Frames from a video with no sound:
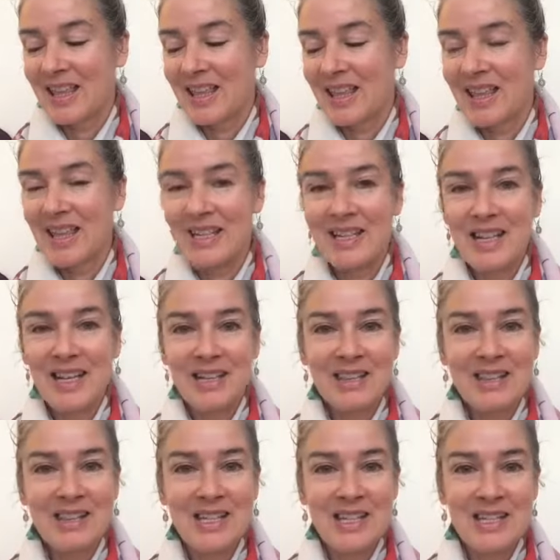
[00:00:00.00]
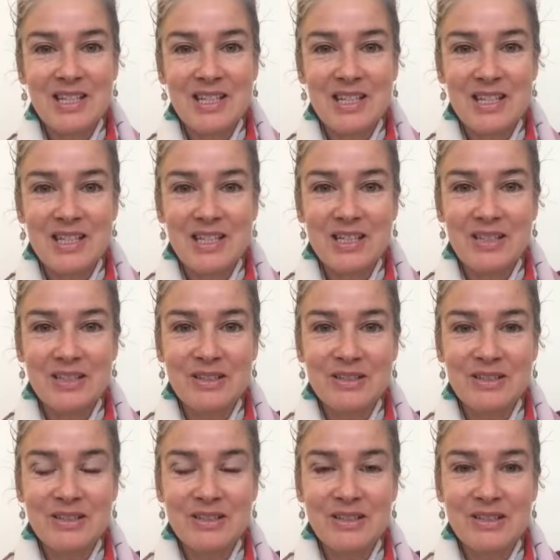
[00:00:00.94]
And yet these are
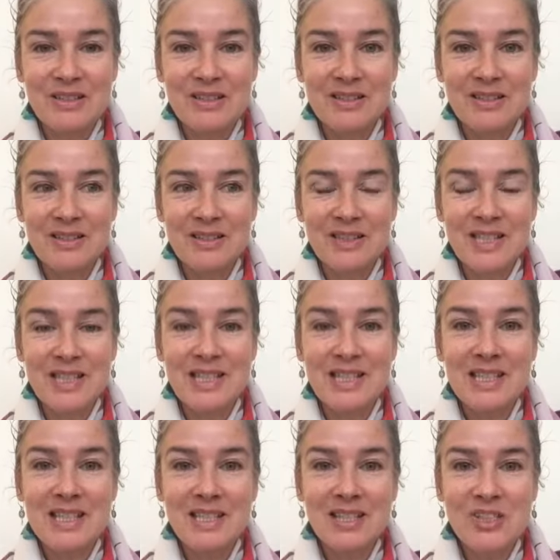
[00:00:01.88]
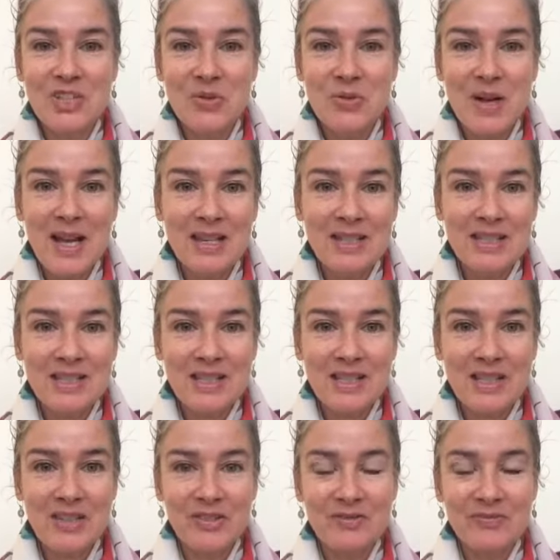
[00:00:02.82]
it's still a
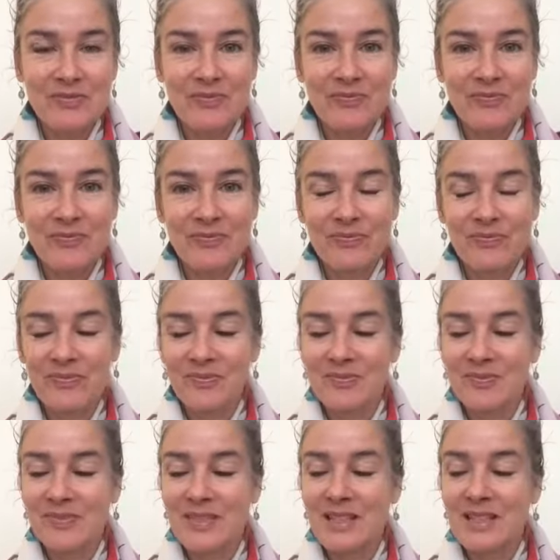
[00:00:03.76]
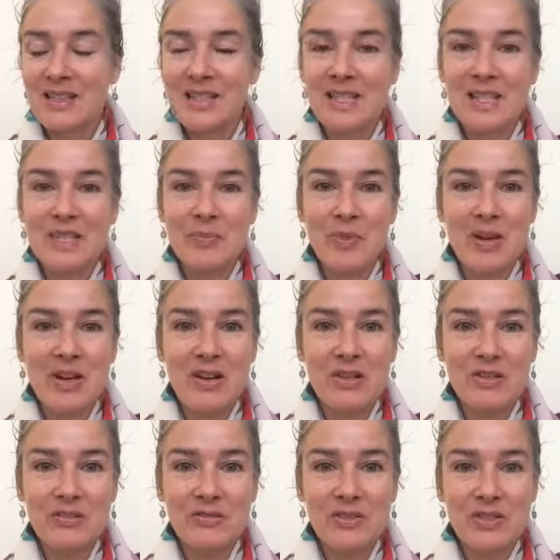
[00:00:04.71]
duality. And this is a path
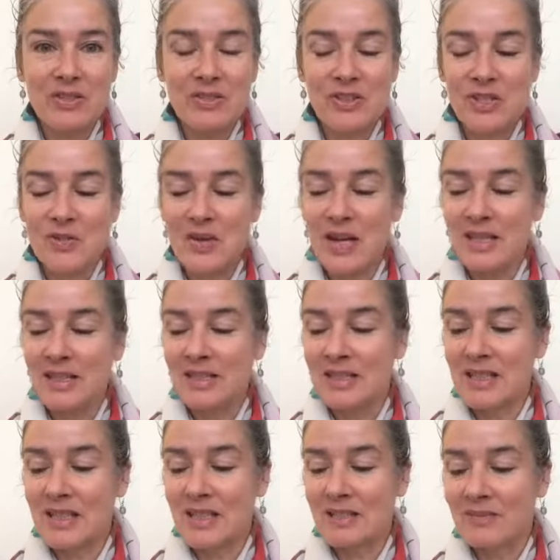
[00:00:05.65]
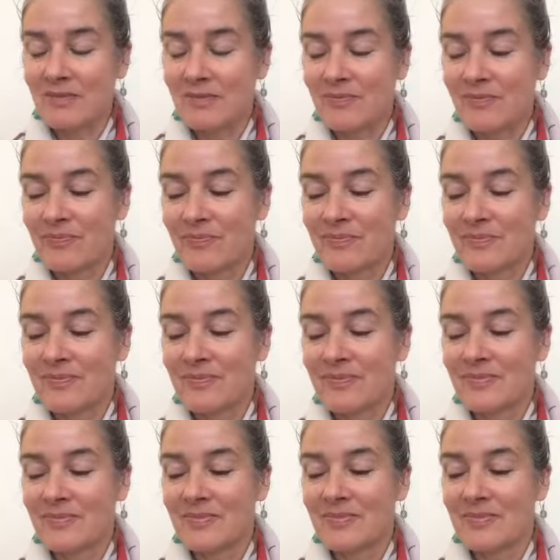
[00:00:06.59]
of non-duality.
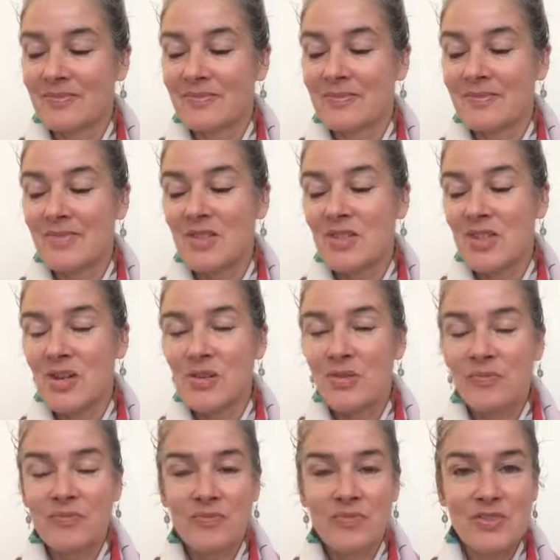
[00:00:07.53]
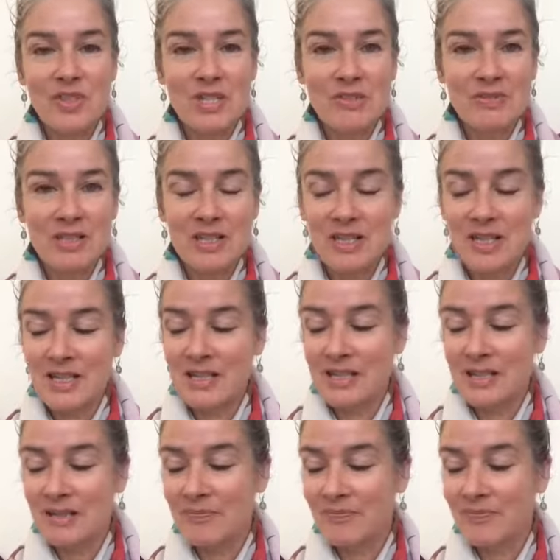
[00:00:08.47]
So Shiva says,
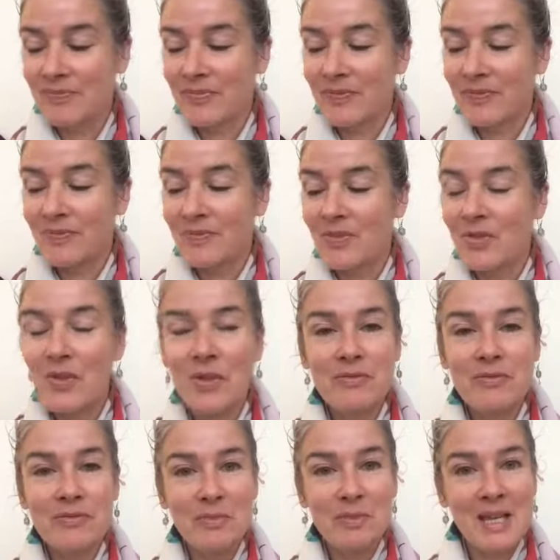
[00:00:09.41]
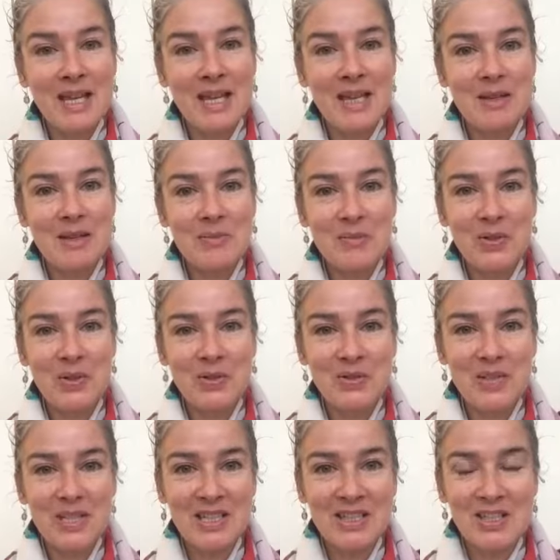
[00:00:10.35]
"Not for me,
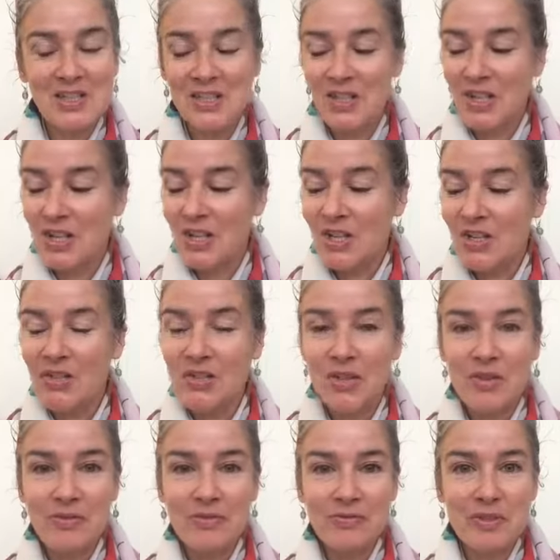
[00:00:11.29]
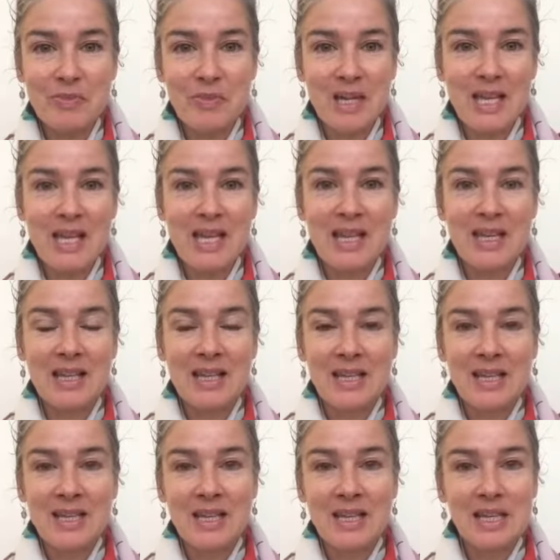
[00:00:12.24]
bondage. Not for me,
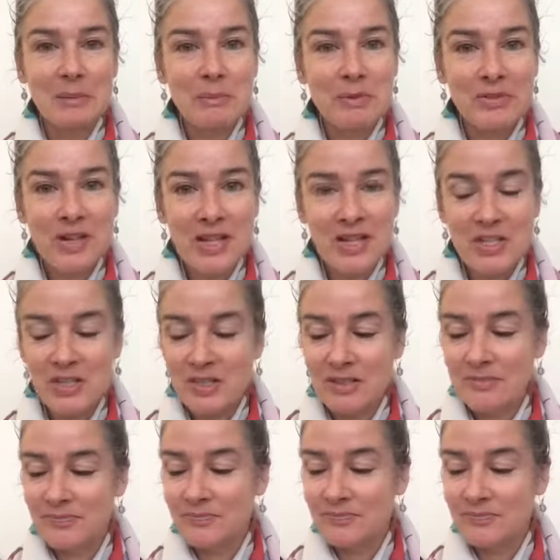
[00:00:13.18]
liberation.